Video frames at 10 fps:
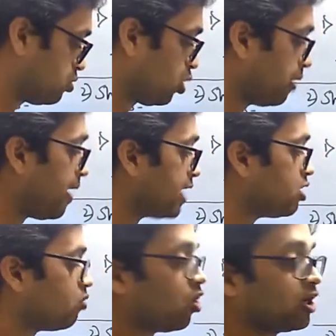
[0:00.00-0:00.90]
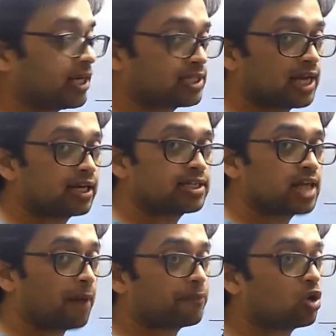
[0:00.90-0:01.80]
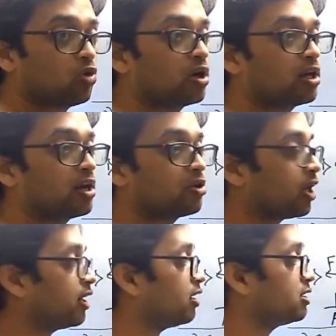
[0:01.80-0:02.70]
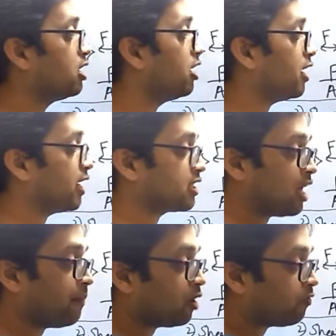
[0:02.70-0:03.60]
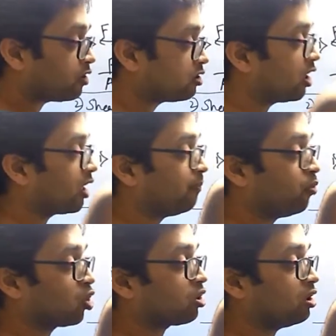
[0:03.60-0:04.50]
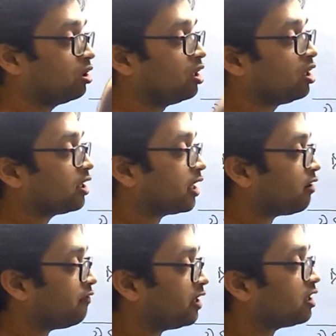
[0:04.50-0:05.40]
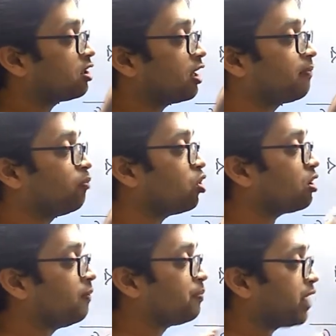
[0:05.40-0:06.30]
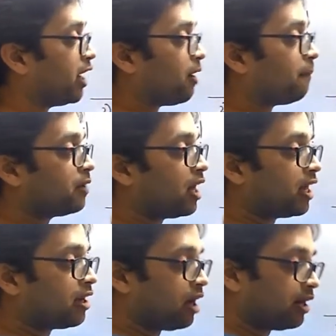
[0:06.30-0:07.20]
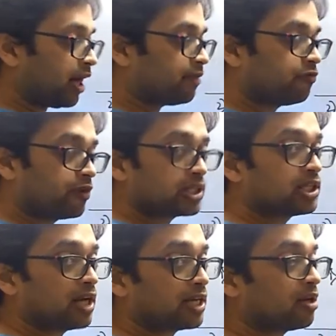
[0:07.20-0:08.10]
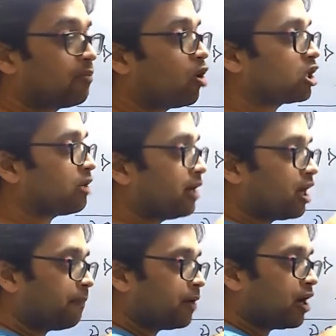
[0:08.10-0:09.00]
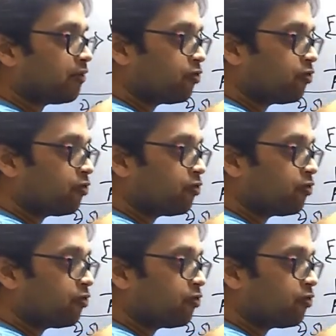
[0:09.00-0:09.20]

To imagine what exactly is happening over here, you can consider an example of a thick book. Take a very thick book and apply and fix it at the bottom and apply a